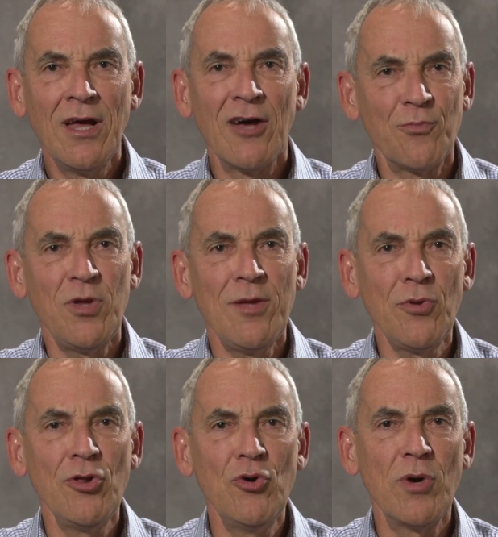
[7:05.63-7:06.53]
of
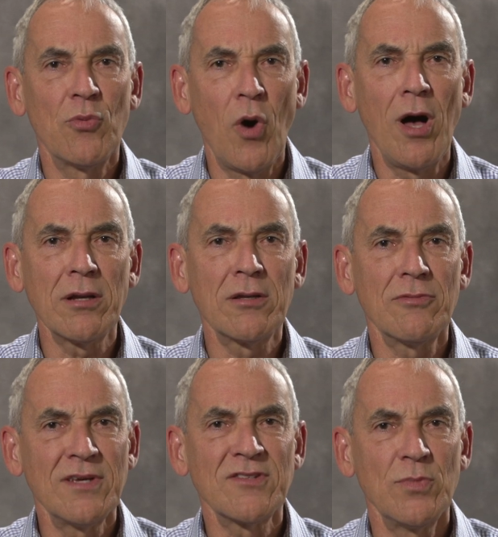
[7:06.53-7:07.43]
people who had walked
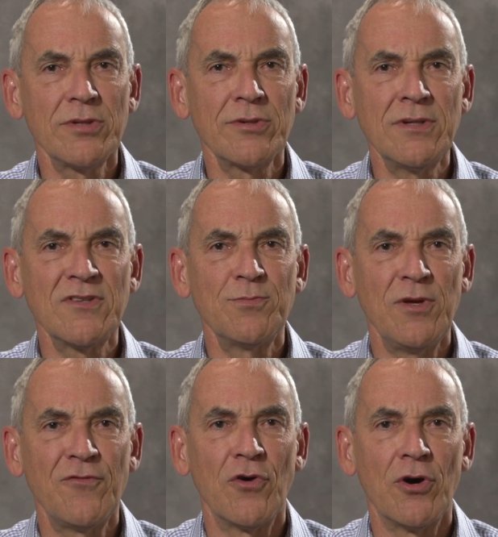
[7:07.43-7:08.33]
this wilderness
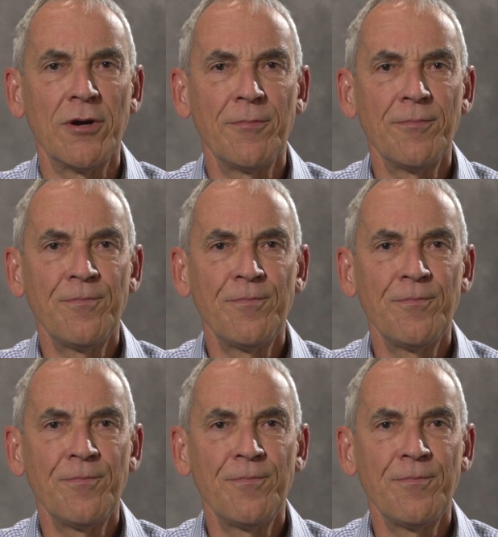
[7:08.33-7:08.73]
before.